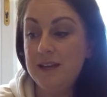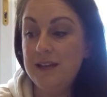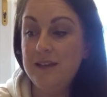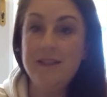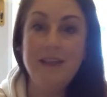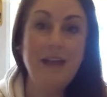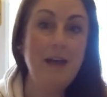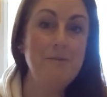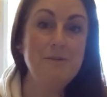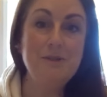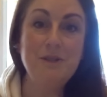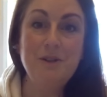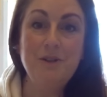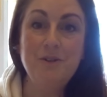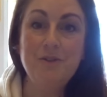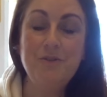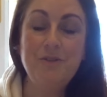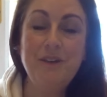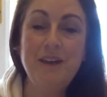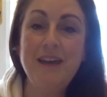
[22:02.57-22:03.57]
and they absolutely
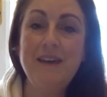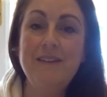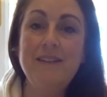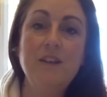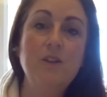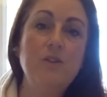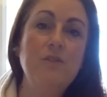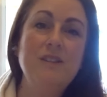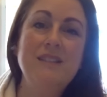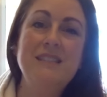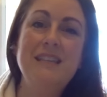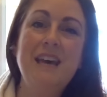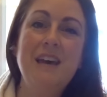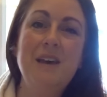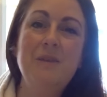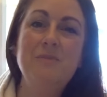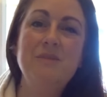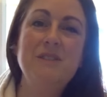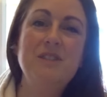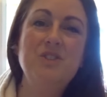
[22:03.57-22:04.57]
love it, and then other
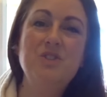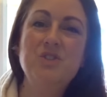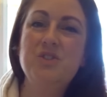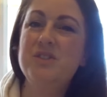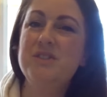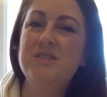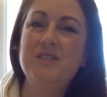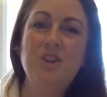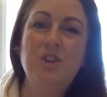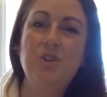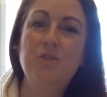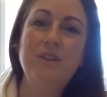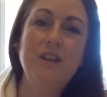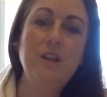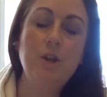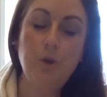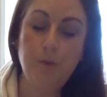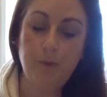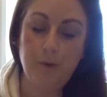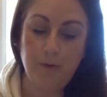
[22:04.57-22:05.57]
times they just, read a
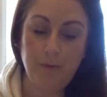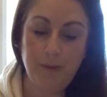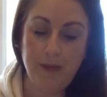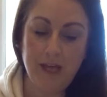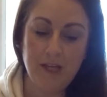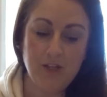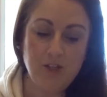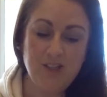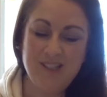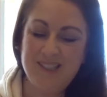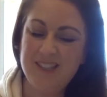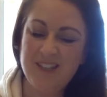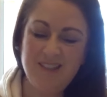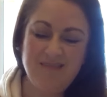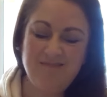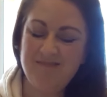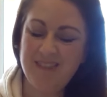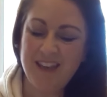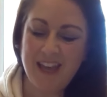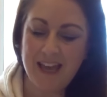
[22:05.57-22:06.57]
couple of pages and
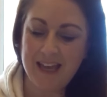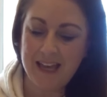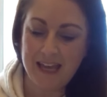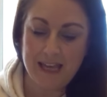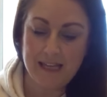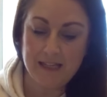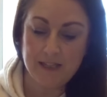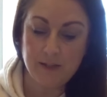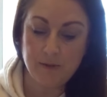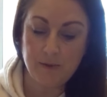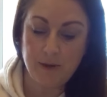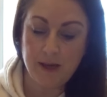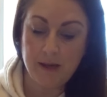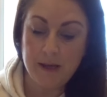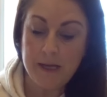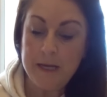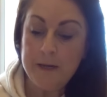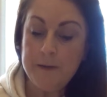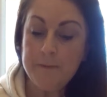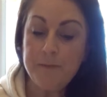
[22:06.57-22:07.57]
they can't get into it.
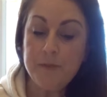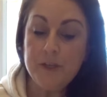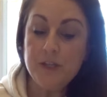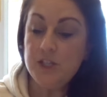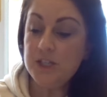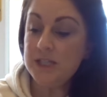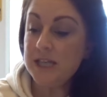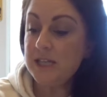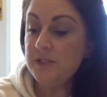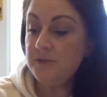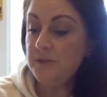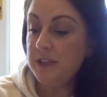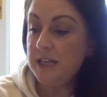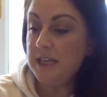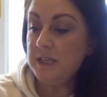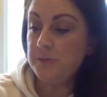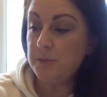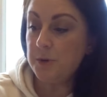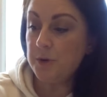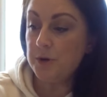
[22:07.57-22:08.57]
She's asked for
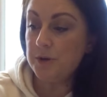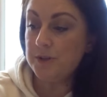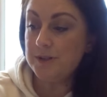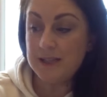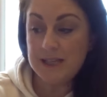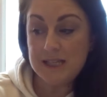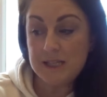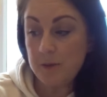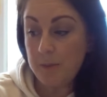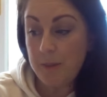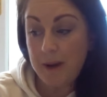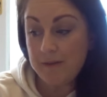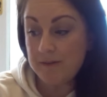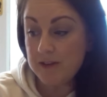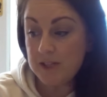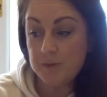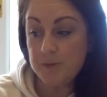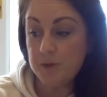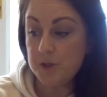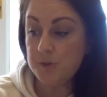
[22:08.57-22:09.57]
these books. These are
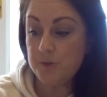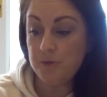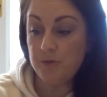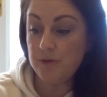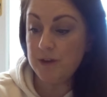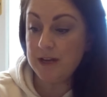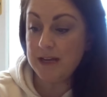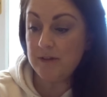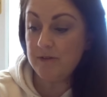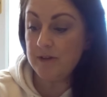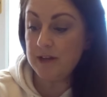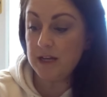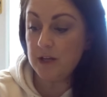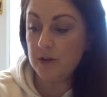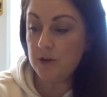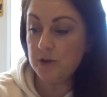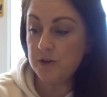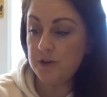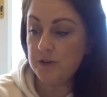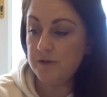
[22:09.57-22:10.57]
apparently supposed to be really, really
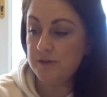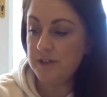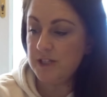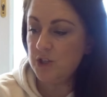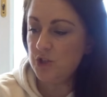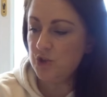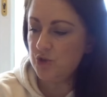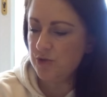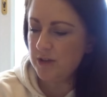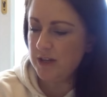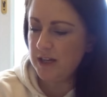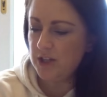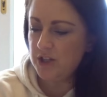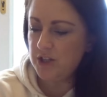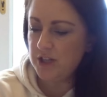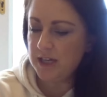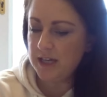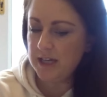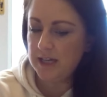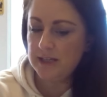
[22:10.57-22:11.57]
good. There is a
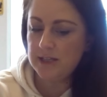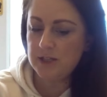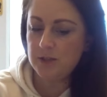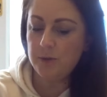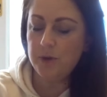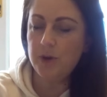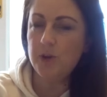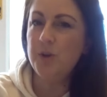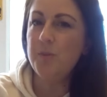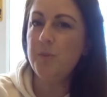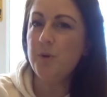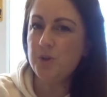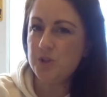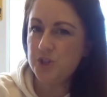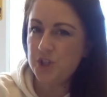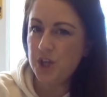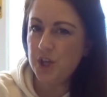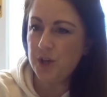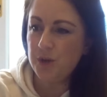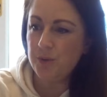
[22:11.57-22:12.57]
trilogy, so we only bought
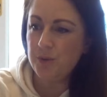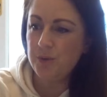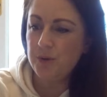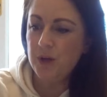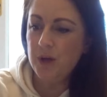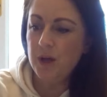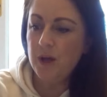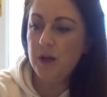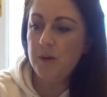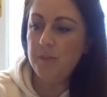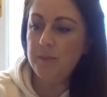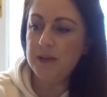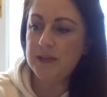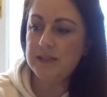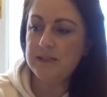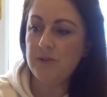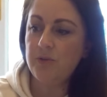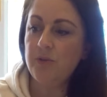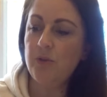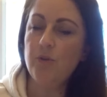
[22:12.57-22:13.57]
2,
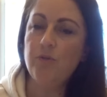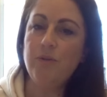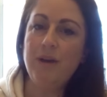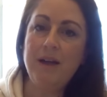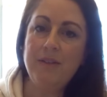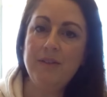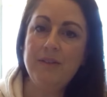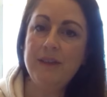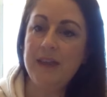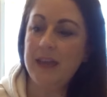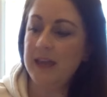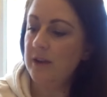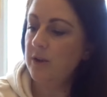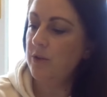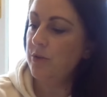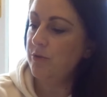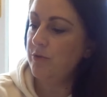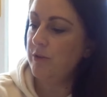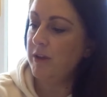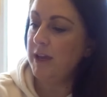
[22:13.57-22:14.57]
because I thought rather than getting
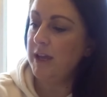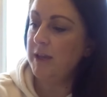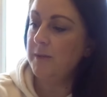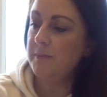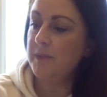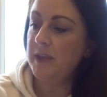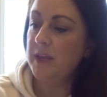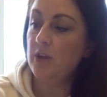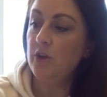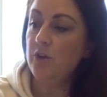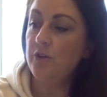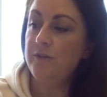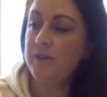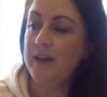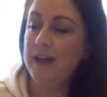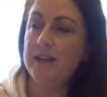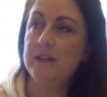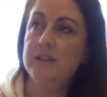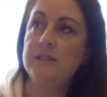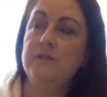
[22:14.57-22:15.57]
3, in all
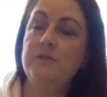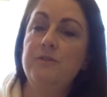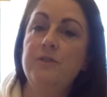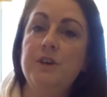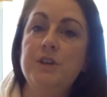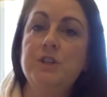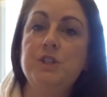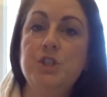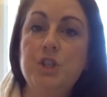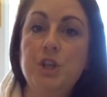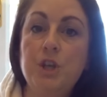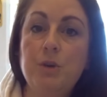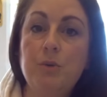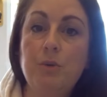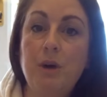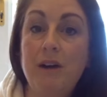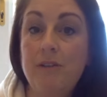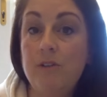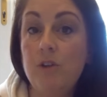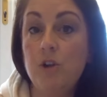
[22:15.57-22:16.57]
fairness, the first 2
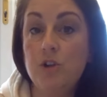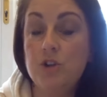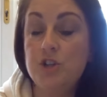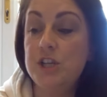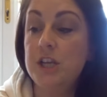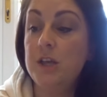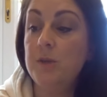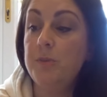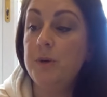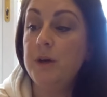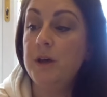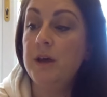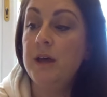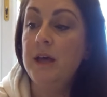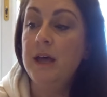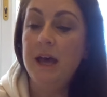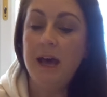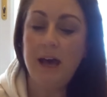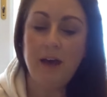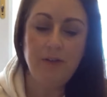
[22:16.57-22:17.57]
are a lot cheaper.
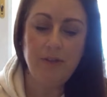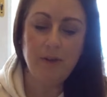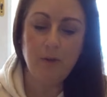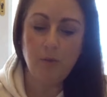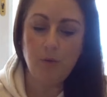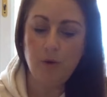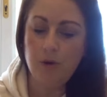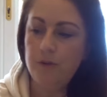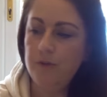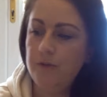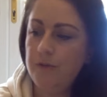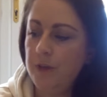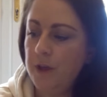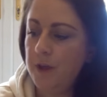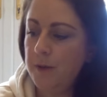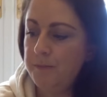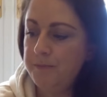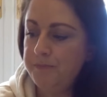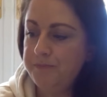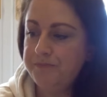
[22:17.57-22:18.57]
I think one of
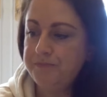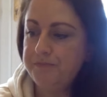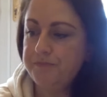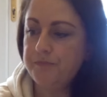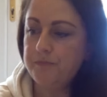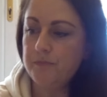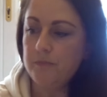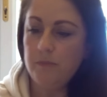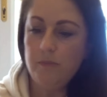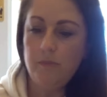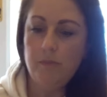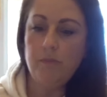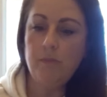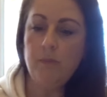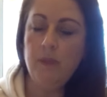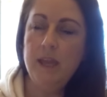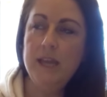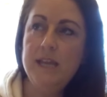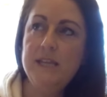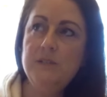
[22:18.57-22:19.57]
them
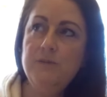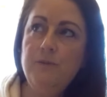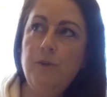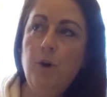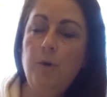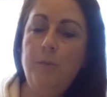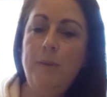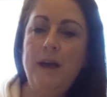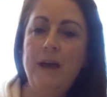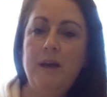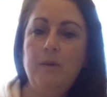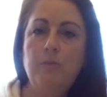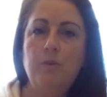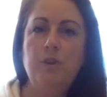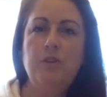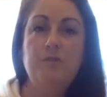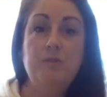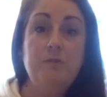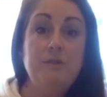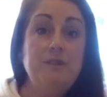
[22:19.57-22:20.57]
is £4, one
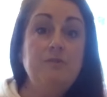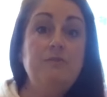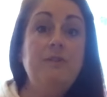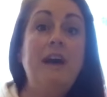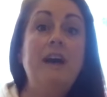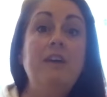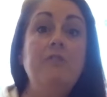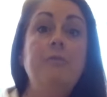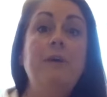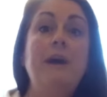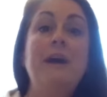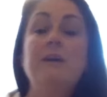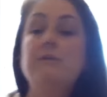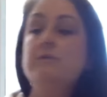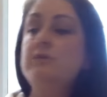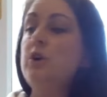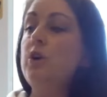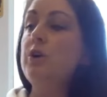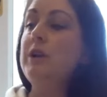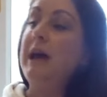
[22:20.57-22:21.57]
of them is
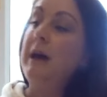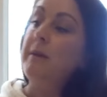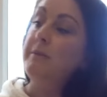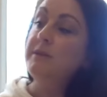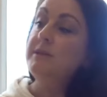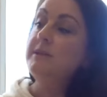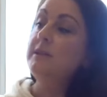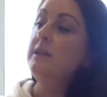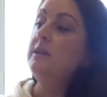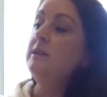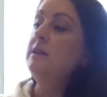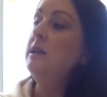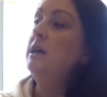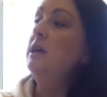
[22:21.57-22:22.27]
£5 on Amazon.